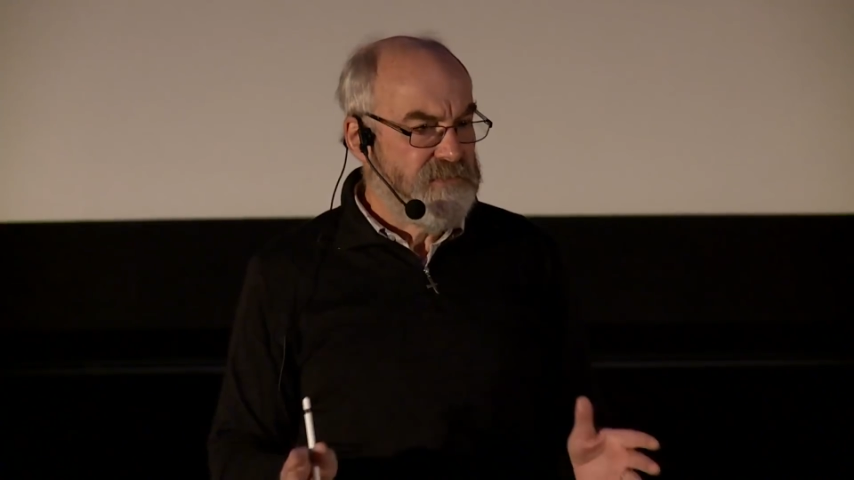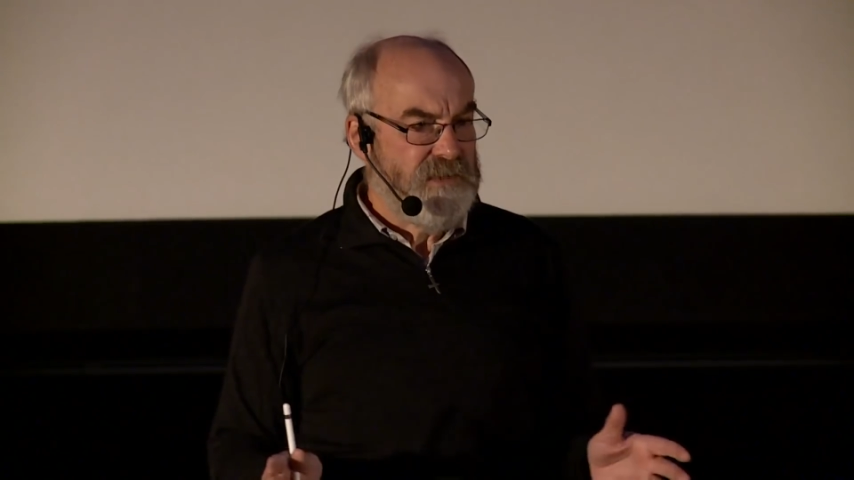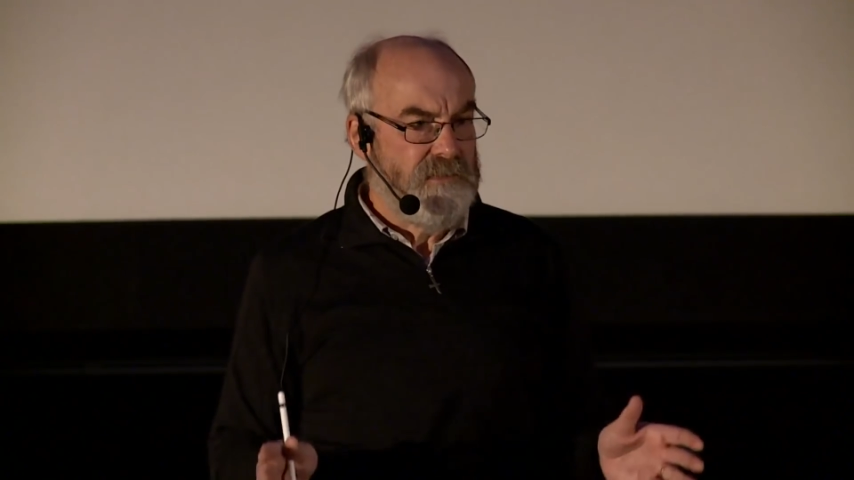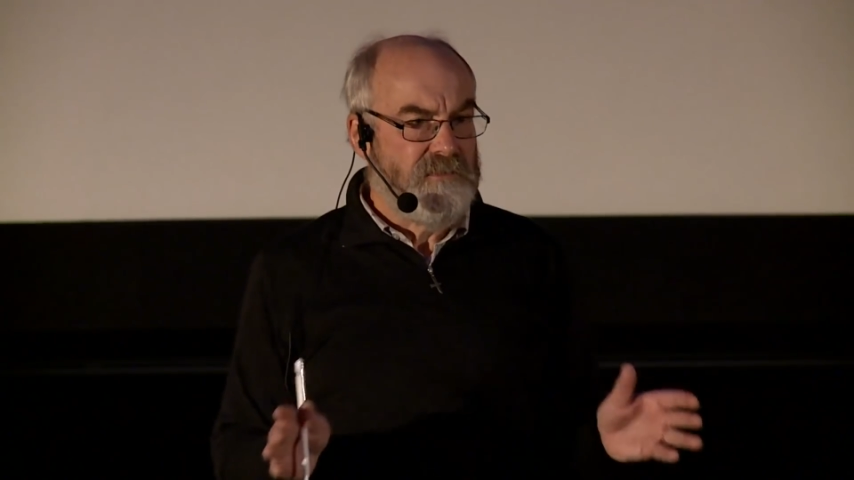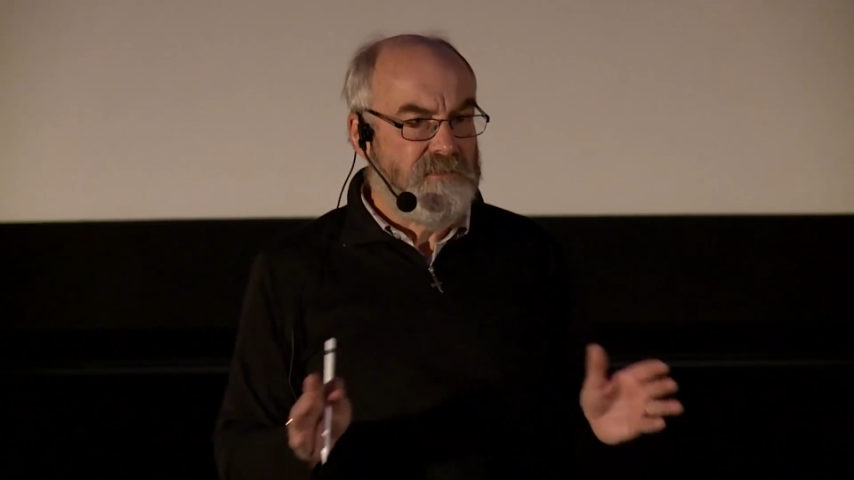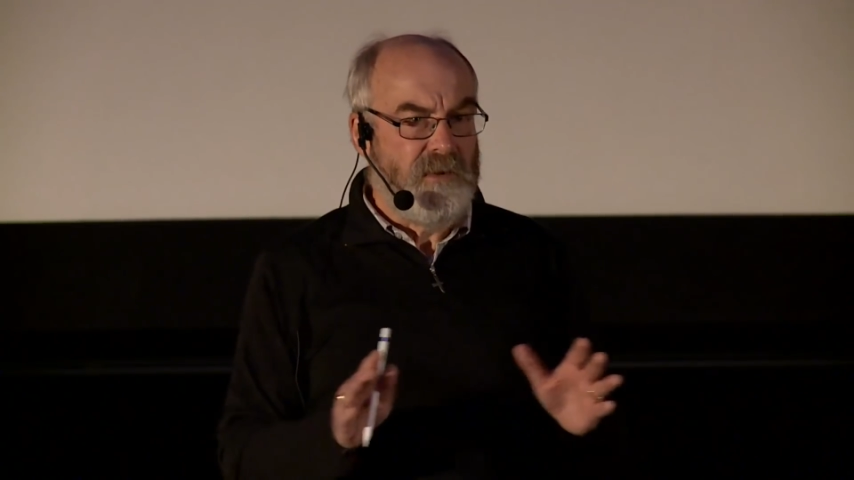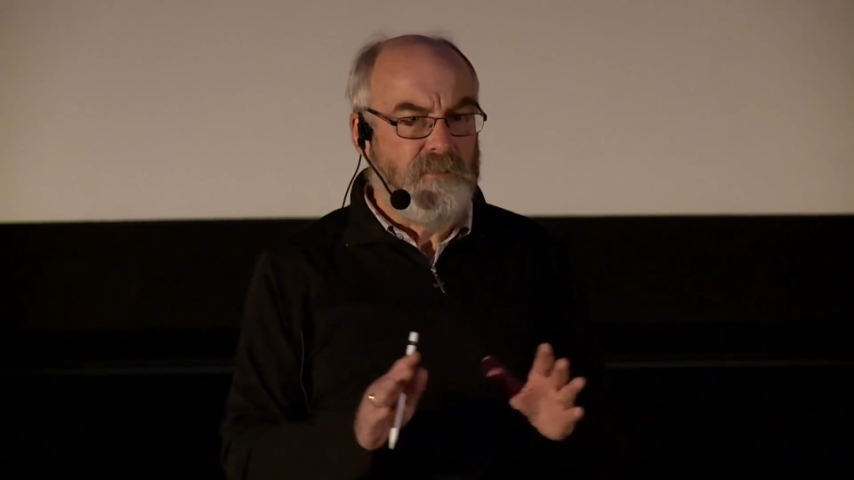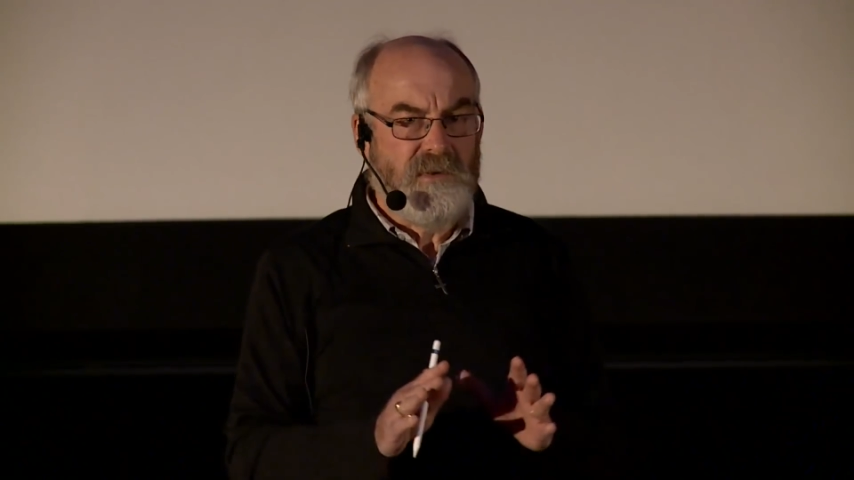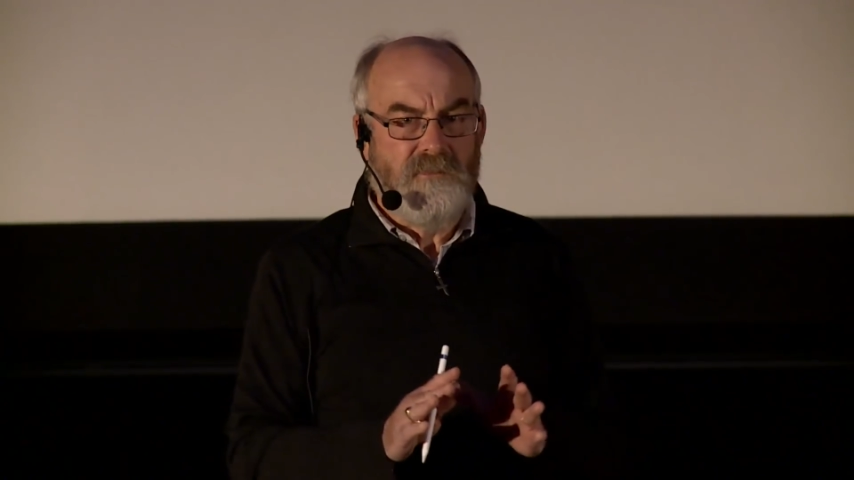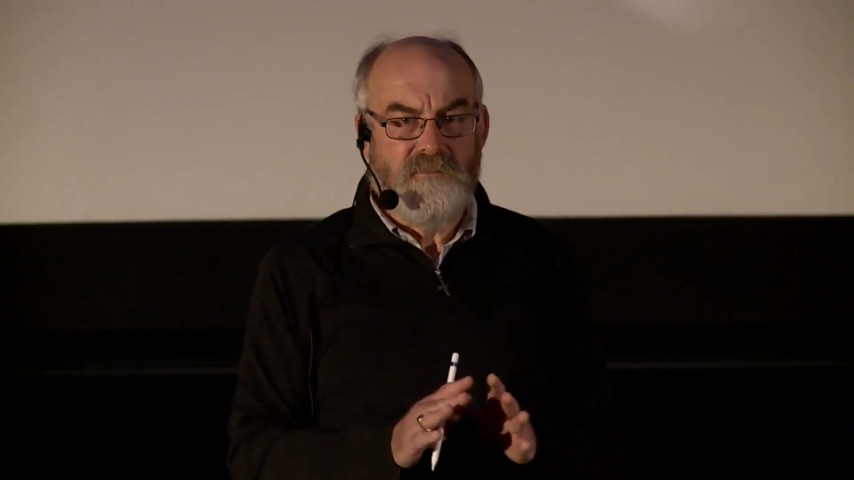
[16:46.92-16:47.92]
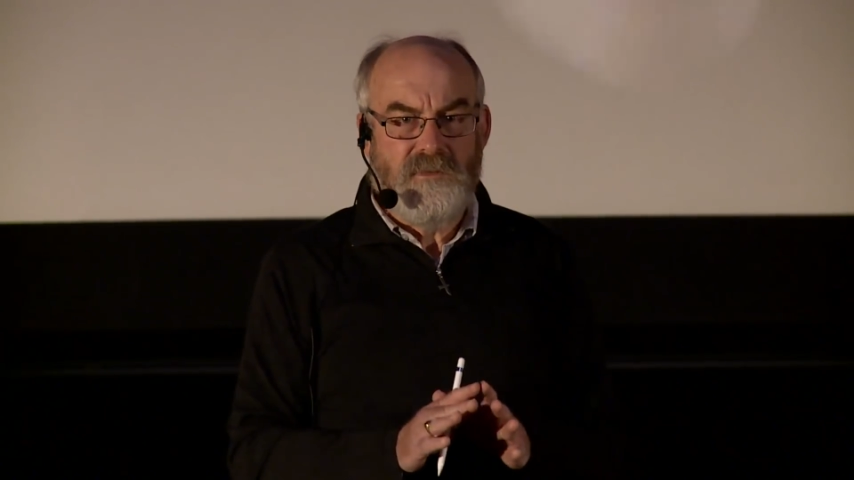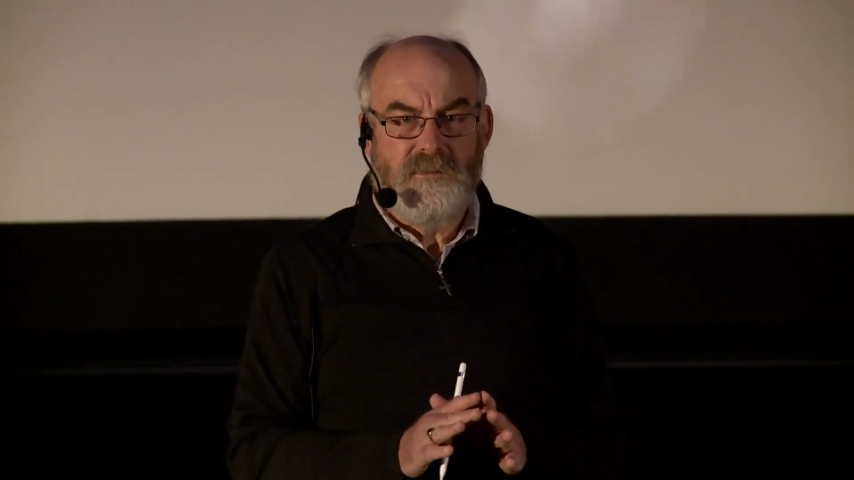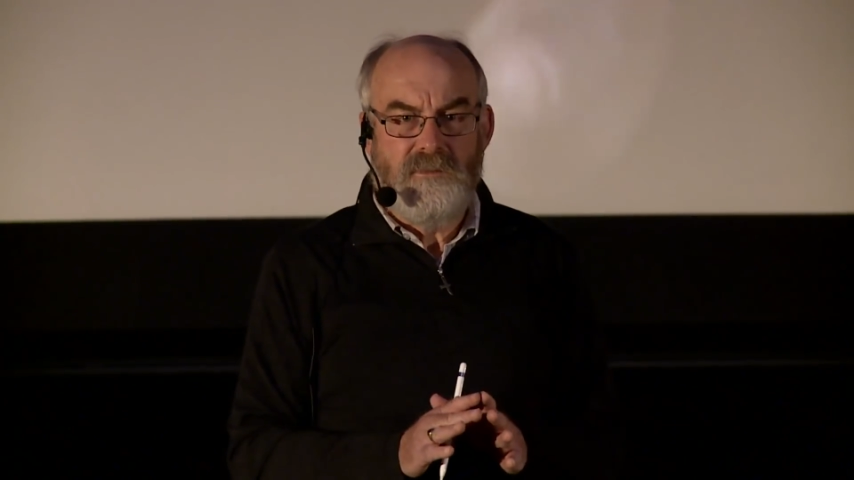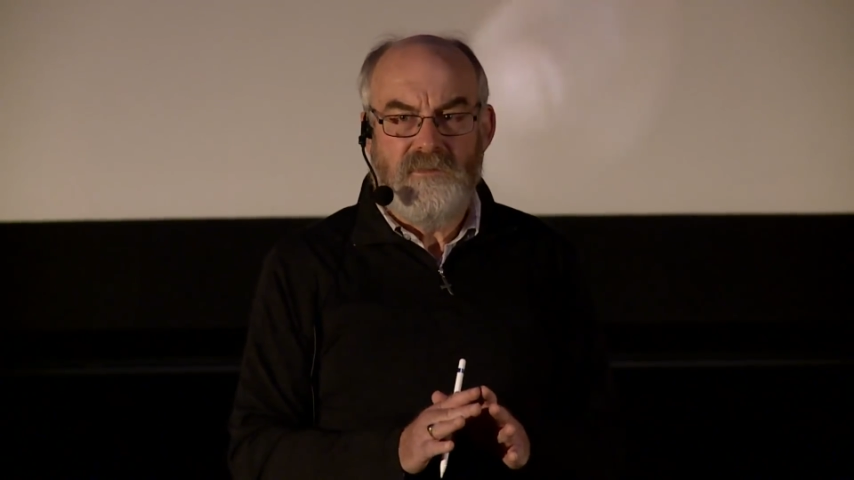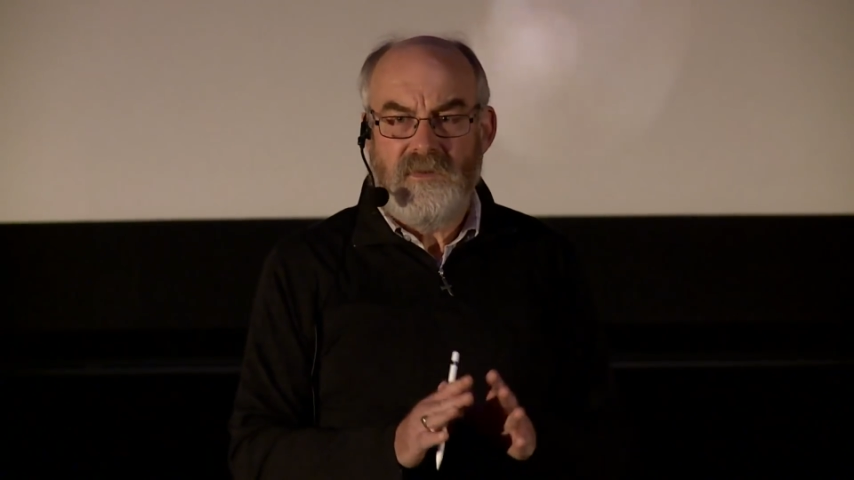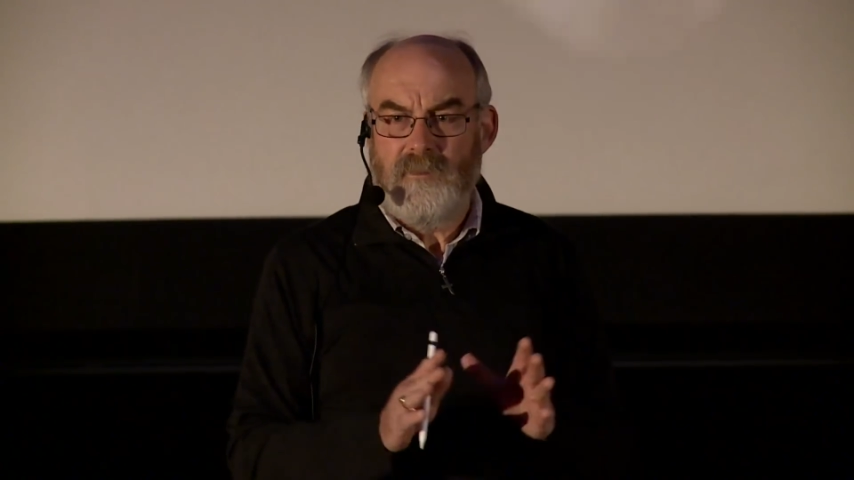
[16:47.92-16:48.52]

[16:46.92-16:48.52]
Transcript: show dominant views